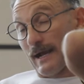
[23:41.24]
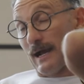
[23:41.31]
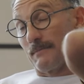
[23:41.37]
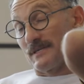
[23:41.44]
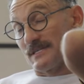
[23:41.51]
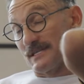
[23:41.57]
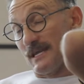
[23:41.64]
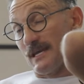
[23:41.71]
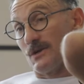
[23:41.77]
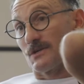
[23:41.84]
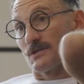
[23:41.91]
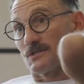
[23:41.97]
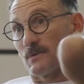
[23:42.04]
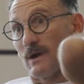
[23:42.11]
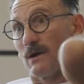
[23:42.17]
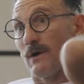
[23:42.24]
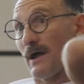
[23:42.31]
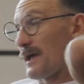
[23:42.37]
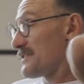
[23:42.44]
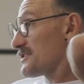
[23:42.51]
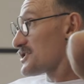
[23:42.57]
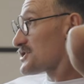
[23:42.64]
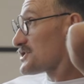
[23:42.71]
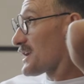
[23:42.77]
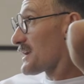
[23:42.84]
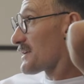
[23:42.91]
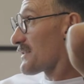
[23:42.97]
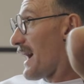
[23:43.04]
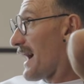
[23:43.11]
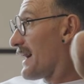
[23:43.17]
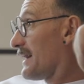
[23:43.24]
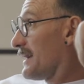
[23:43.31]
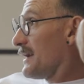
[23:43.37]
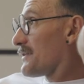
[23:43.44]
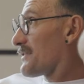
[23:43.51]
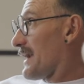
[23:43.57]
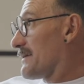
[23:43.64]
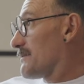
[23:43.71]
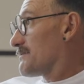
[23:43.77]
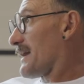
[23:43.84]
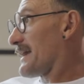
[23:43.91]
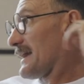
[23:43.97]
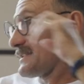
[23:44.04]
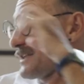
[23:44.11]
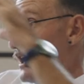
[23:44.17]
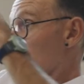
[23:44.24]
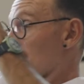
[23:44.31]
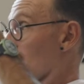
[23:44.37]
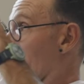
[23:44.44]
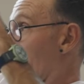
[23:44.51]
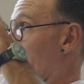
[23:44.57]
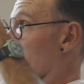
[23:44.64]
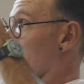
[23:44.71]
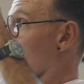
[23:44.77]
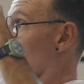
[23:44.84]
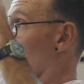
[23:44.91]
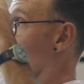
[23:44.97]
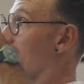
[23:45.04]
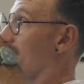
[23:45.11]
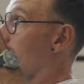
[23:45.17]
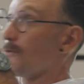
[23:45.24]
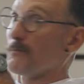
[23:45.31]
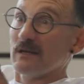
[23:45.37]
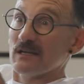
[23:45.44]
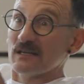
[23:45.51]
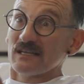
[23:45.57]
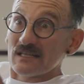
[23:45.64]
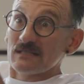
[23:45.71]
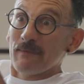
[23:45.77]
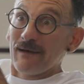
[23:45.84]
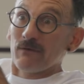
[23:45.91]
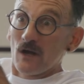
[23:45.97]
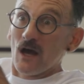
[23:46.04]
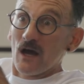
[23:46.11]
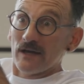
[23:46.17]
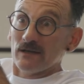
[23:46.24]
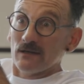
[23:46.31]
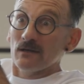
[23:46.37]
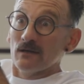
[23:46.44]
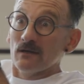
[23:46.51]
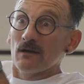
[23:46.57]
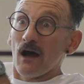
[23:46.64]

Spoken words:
And they're coming to NEOM as well. And I just think that I saw they had someone filming the dismount line.